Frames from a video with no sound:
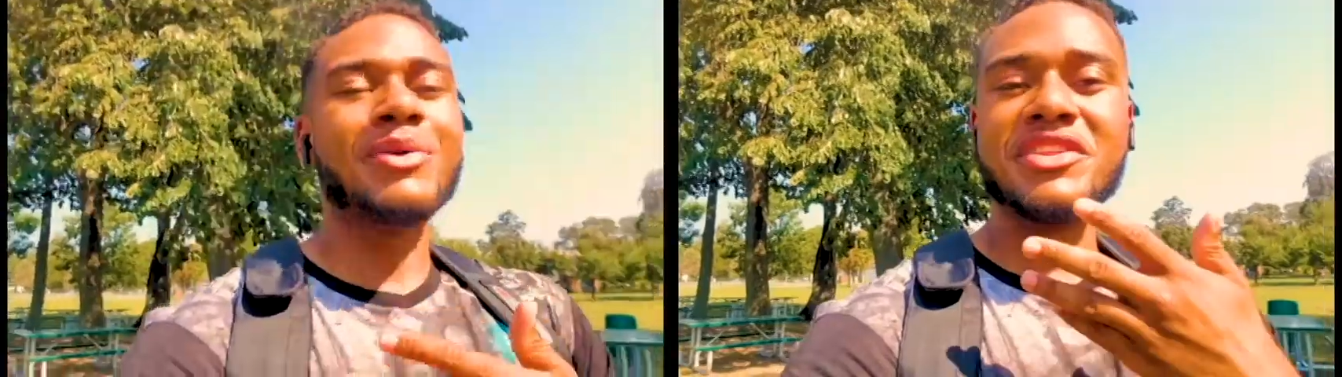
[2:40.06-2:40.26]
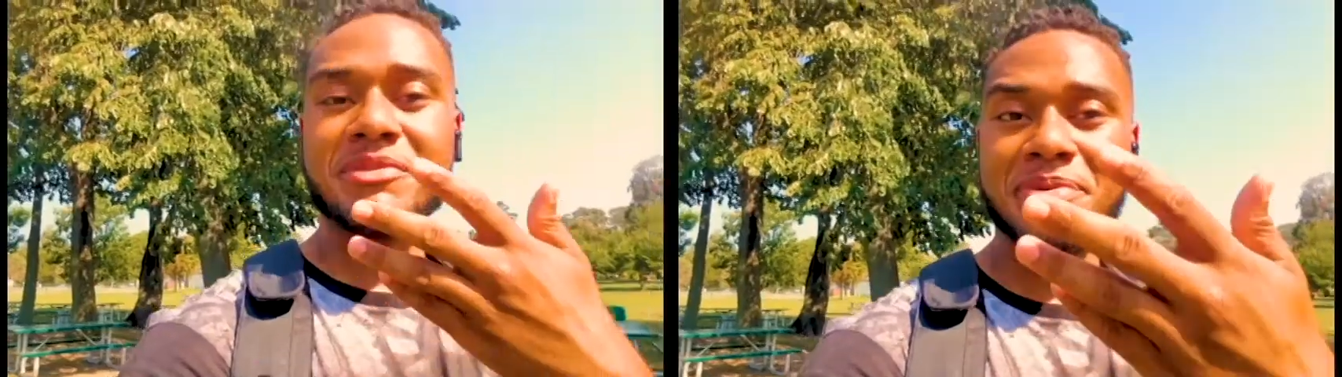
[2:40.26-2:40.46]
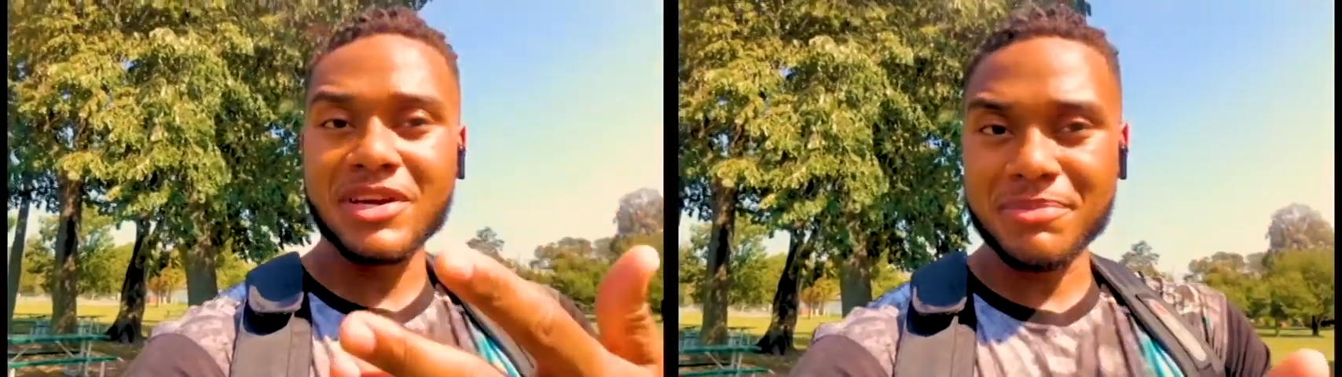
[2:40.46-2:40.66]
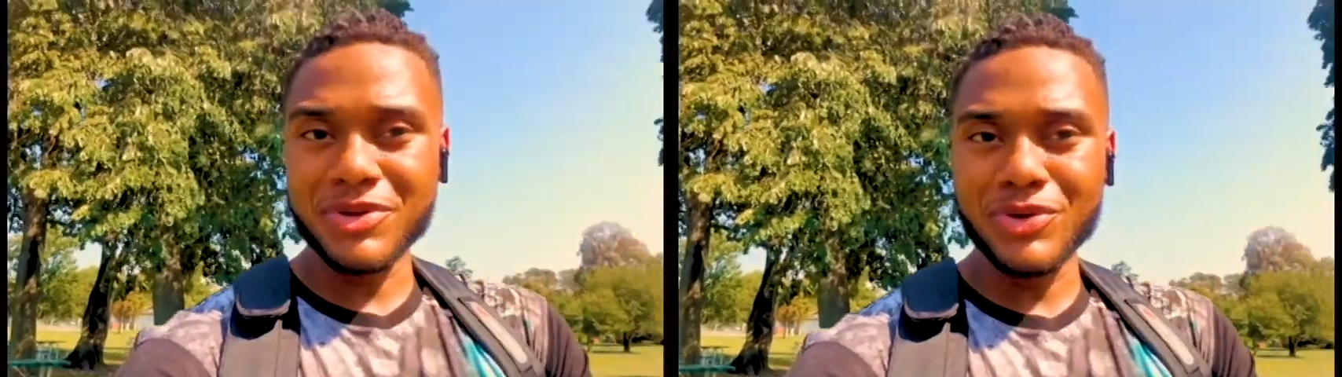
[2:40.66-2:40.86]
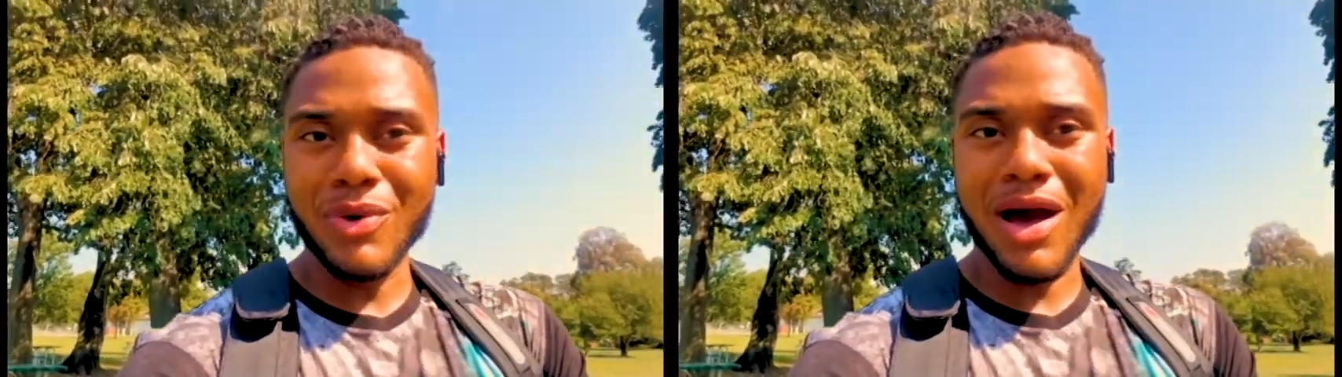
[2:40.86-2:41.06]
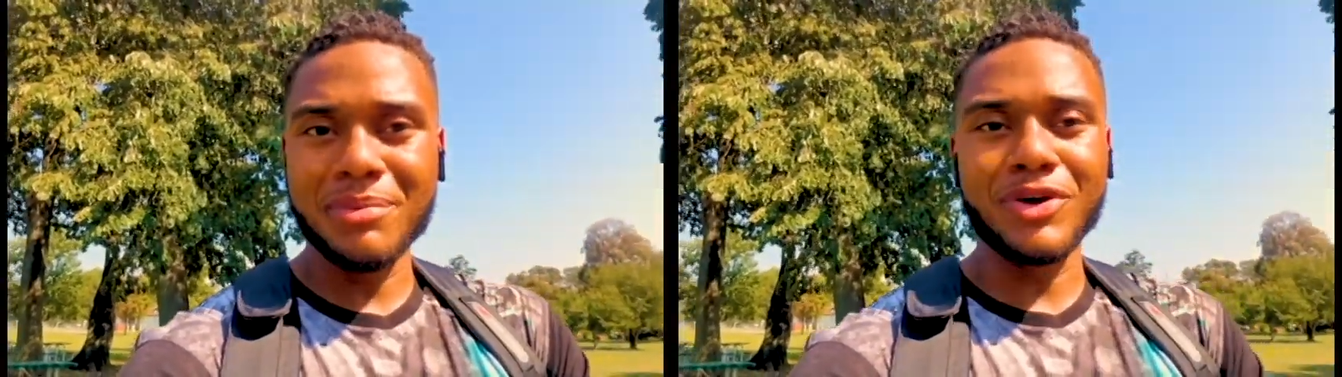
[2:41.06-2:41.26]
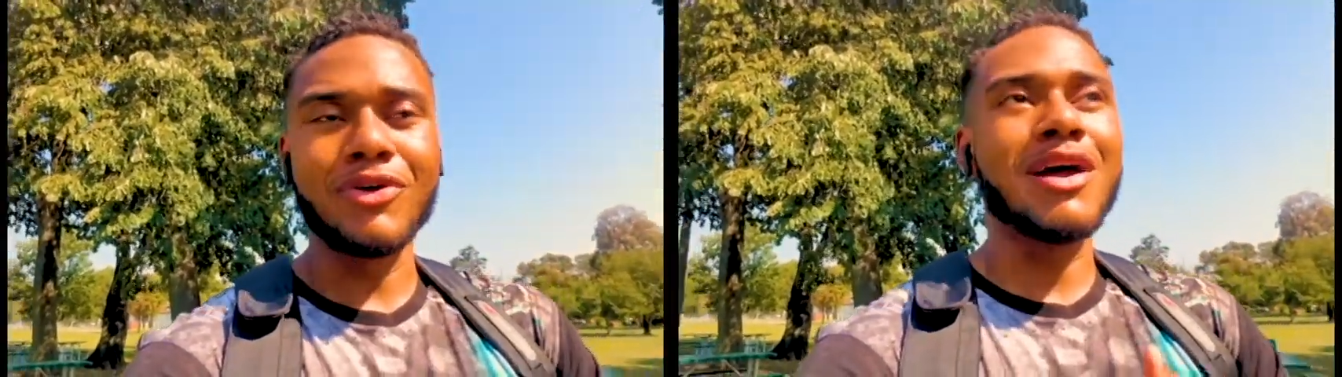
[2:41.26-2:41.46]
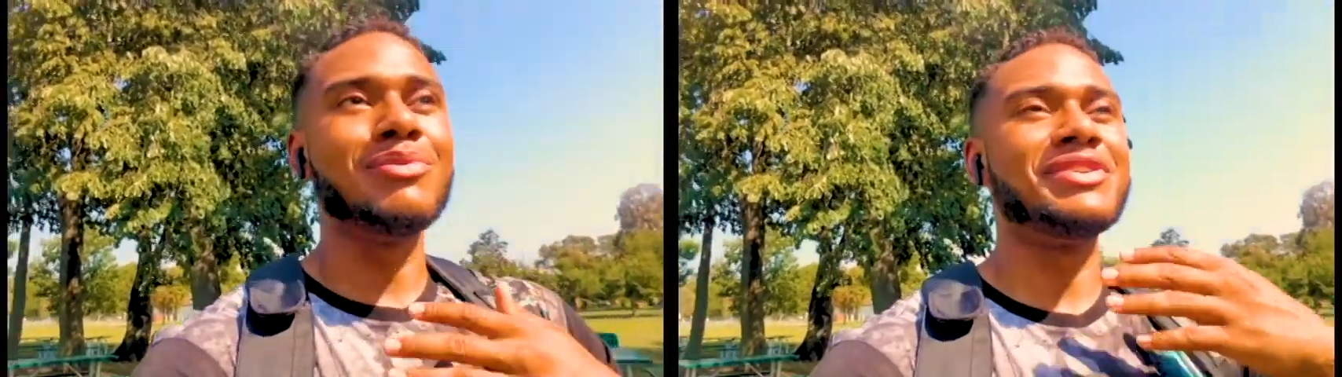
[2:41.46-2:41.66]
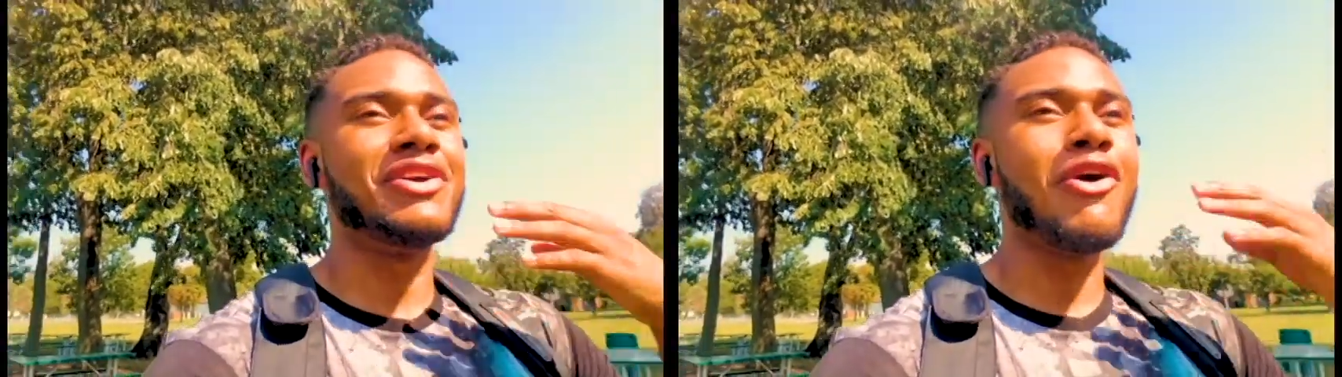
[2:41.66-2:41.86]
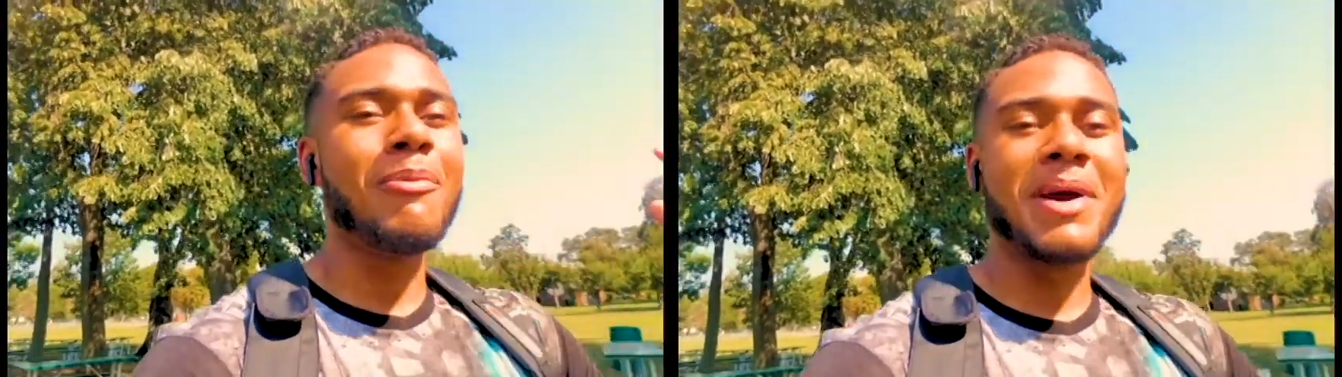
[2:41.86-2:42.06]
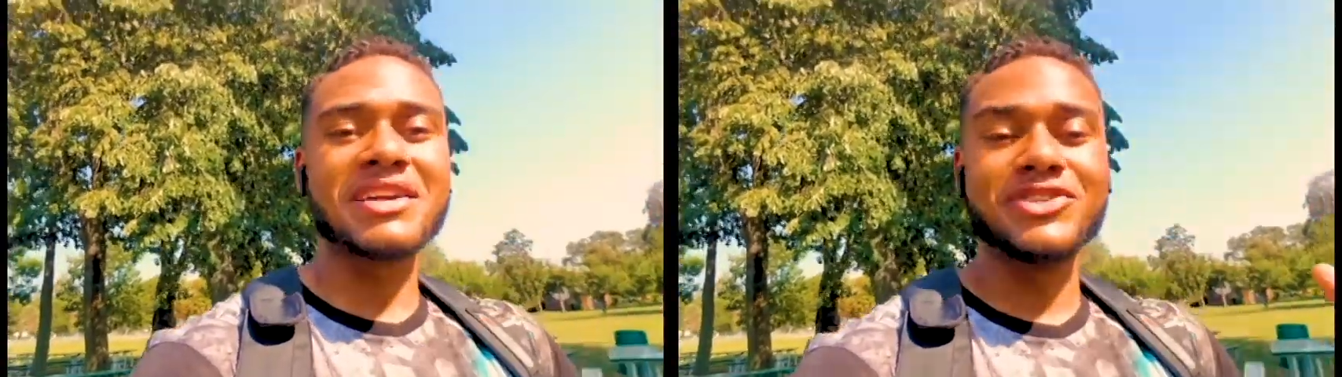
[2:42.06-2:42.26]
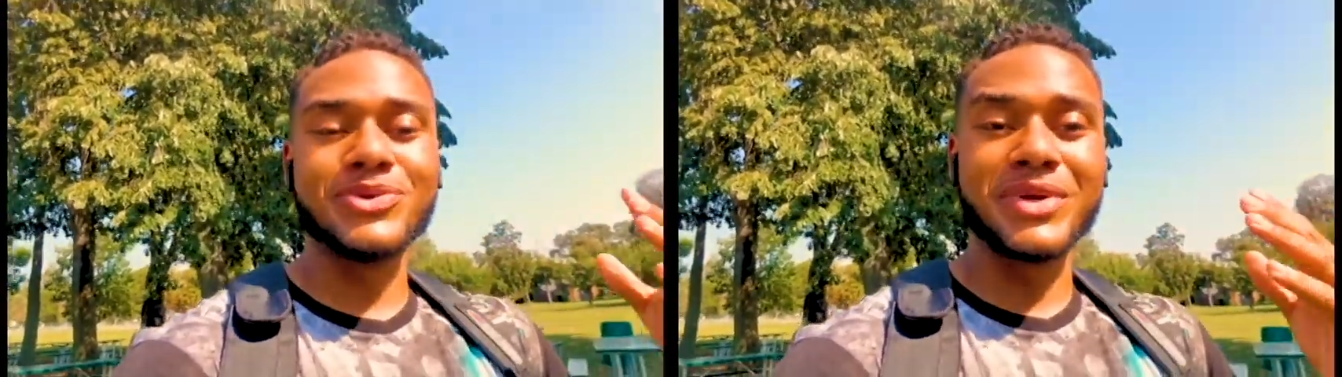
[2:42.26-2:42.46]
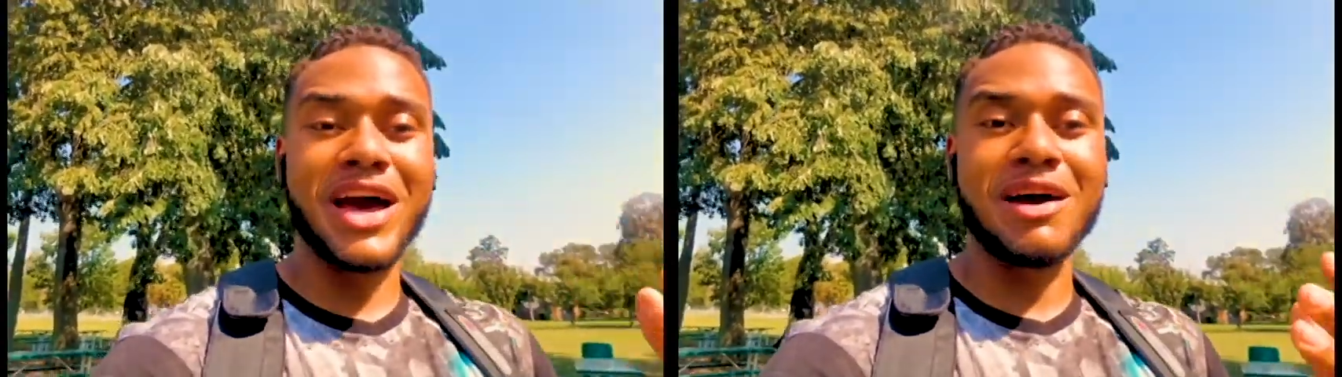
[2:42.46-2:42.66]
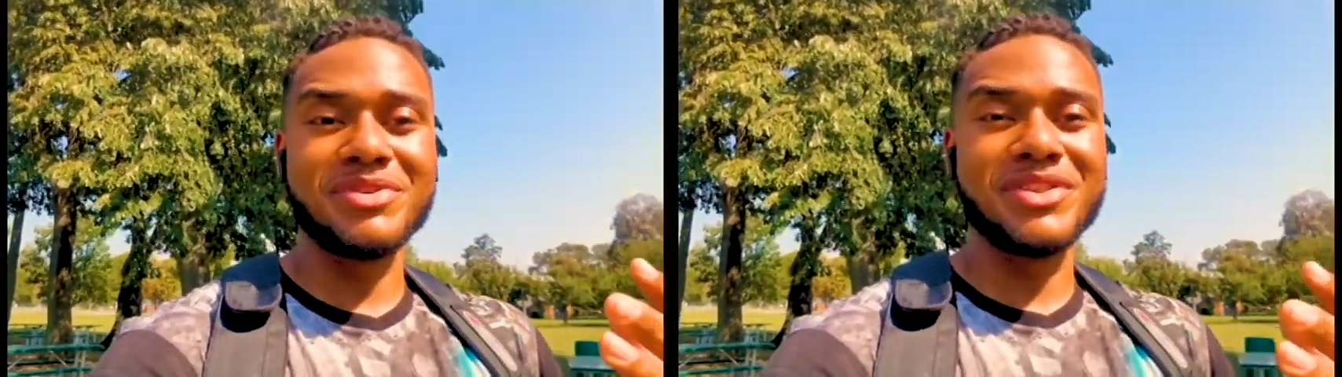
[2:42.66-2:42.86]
either pick up a new hobby or I would go back to doing a hobby